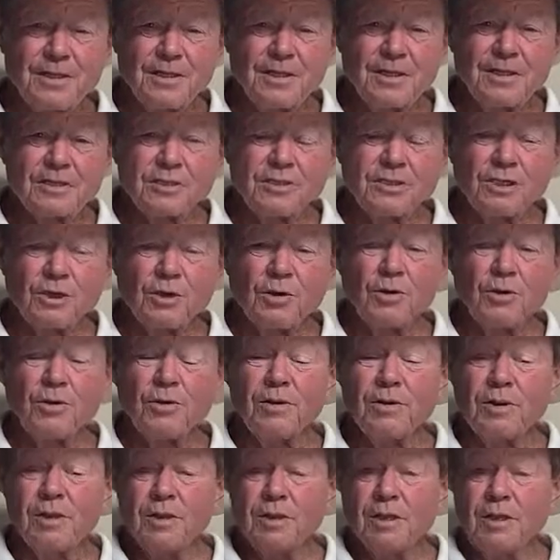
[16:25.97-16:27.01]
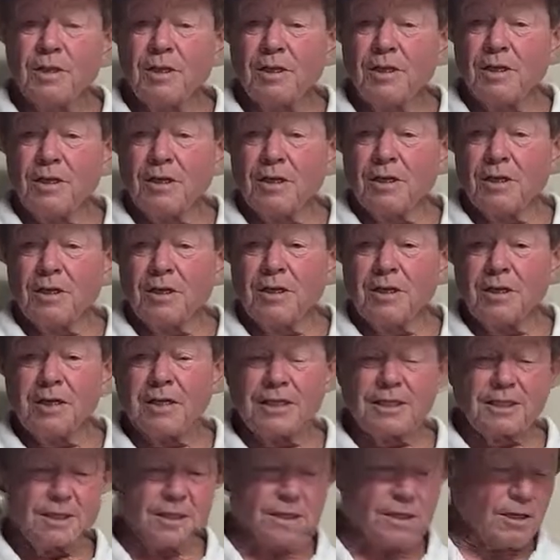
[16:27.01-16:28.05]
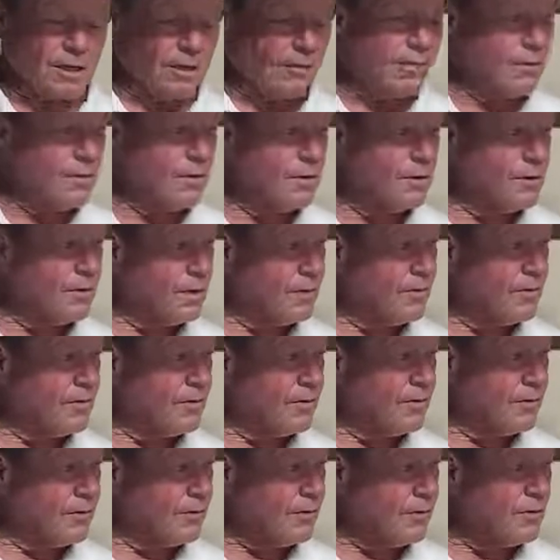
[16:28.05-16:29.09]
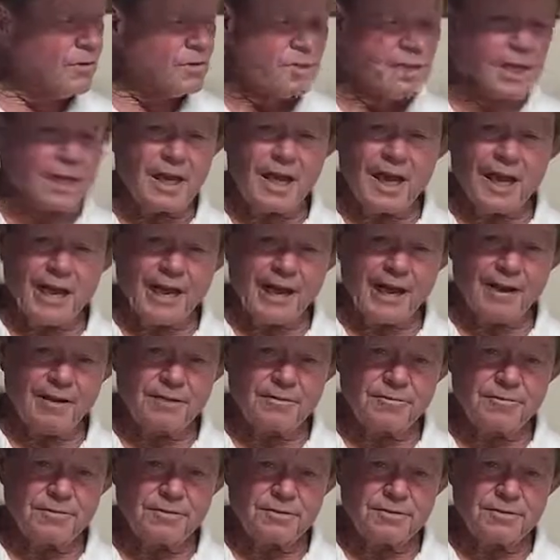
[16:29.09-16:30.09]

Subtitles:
So look at the number of reviews they have,